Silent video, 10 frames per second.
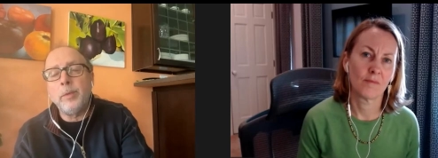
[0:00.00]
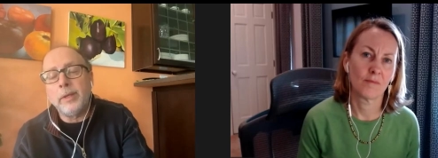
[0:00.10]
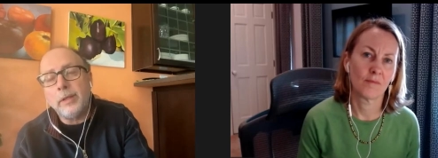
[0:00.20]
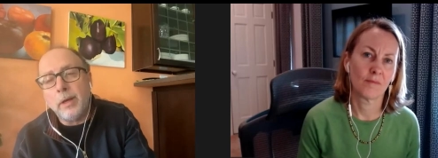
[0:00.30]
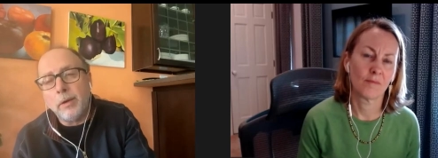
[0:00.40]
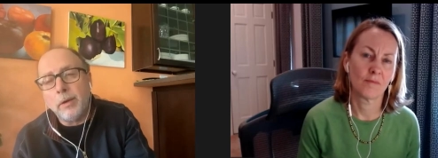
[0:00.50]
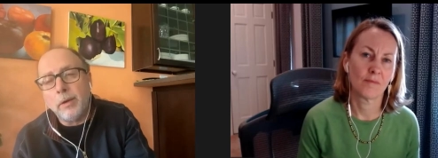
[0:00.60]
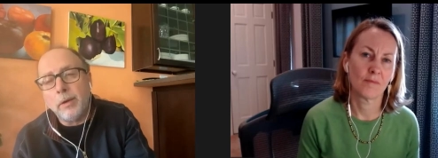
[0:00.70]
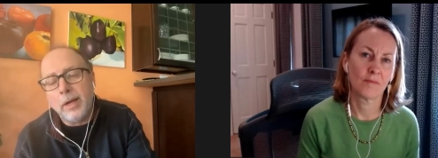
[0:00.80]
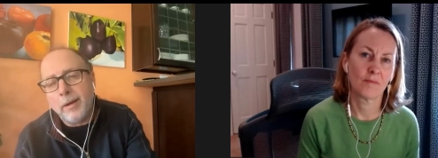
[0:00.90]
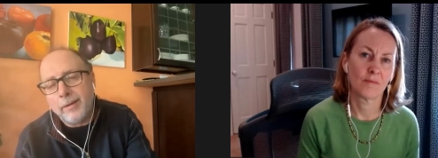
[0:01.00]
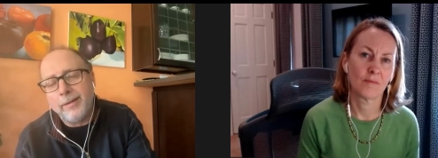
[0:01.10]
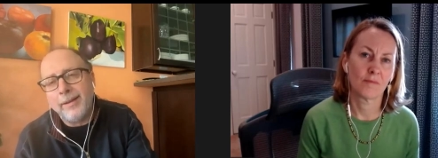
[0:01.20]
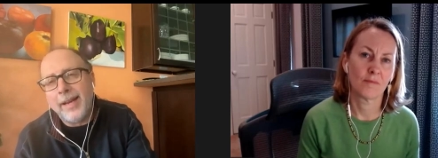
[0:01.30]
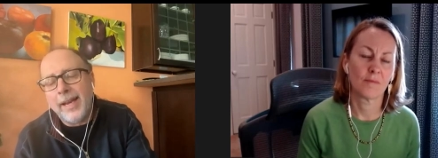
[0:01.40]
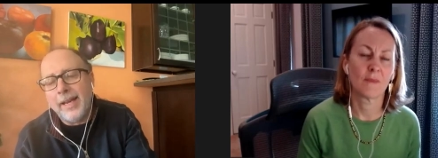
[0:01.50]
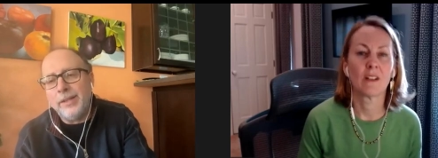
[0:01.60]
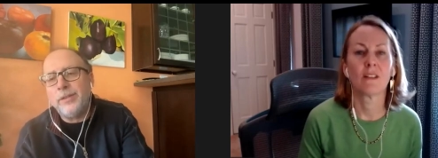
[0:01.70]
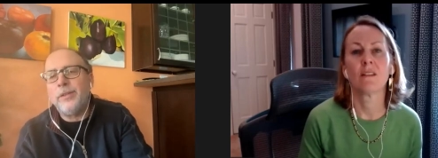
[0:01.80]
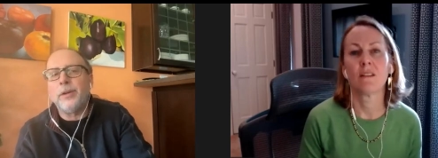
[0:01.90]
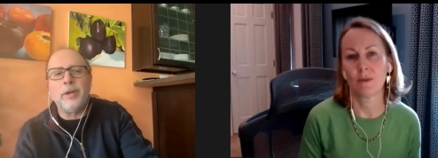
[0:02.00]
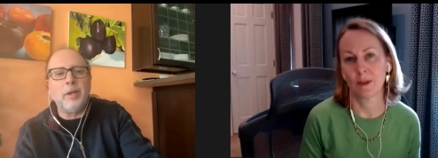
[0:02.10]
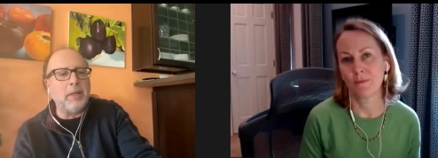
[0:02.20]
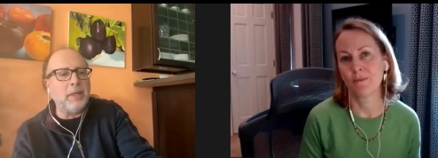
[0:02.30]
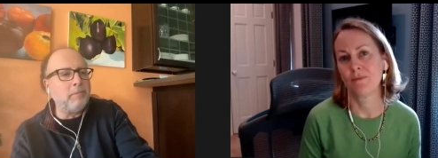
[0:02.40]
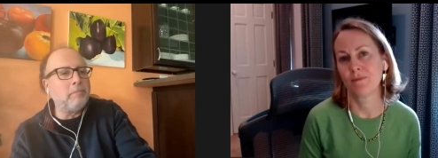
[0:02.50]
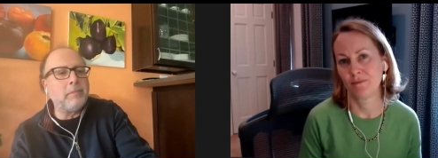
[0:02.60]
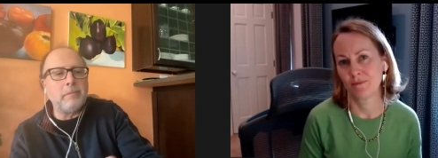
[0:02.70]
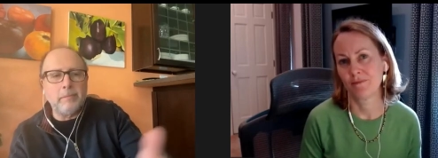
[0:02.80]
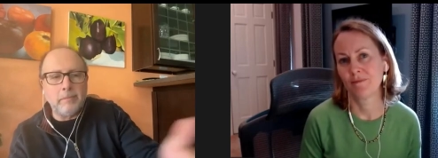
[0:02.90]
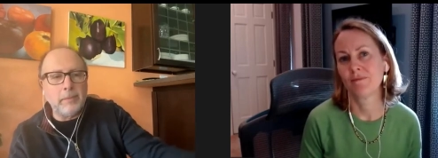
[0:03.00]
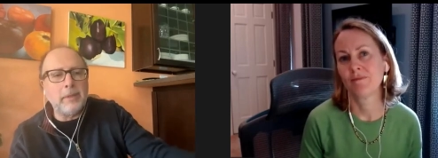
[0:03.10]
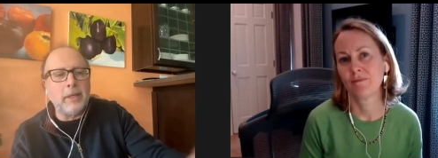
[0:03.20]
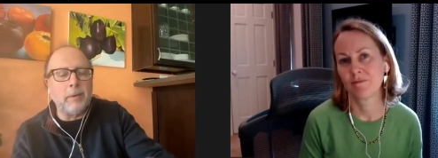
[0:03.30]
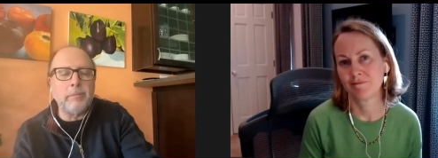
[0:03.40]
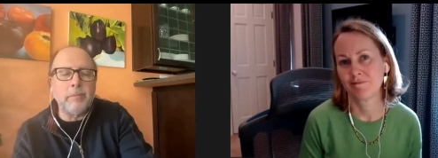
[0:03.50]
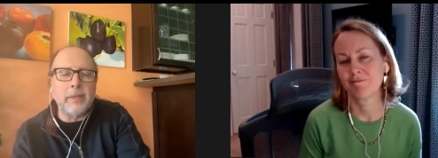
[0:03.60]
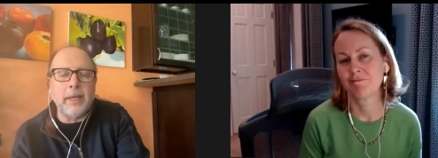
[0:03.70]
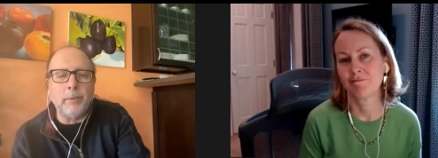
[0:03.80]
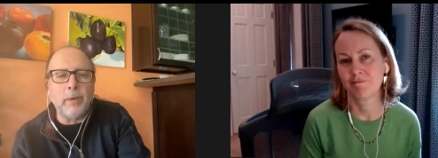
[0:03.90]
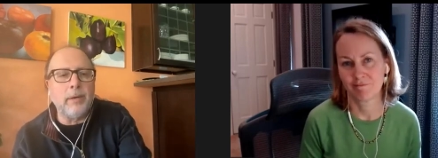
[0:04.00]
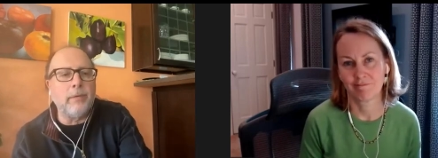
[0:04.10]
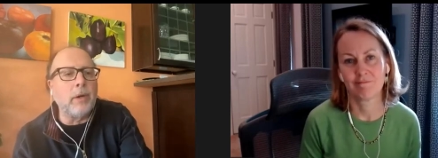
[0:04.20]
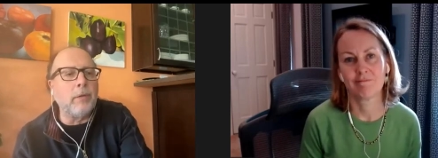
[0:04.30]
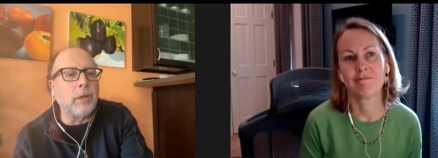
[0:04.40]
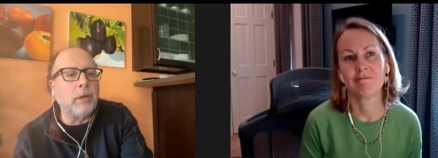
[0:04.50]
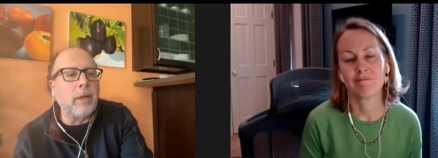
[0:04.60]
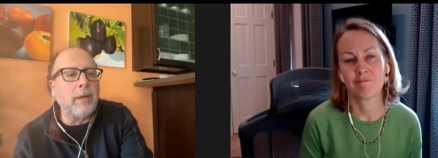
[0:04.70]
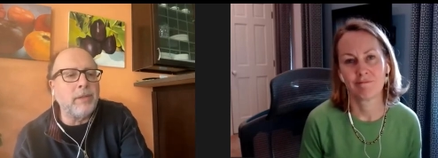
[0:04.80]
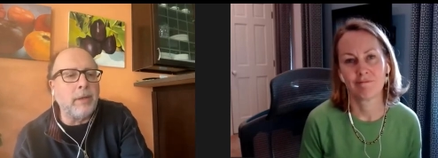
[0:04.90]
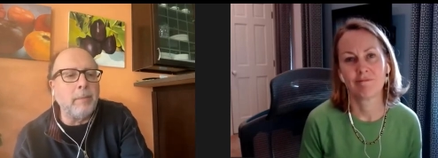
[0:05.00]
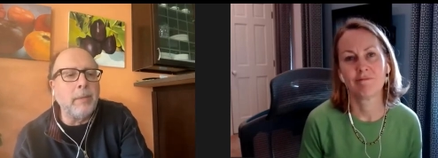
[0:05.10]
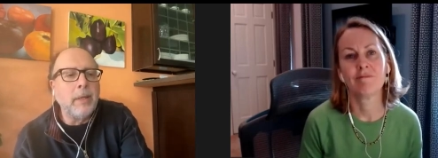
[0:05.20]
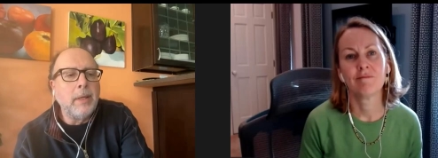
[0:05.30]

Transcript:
Speaker 1: million worth of stock and they're going to be, you know, getting rid of it over their lifetime.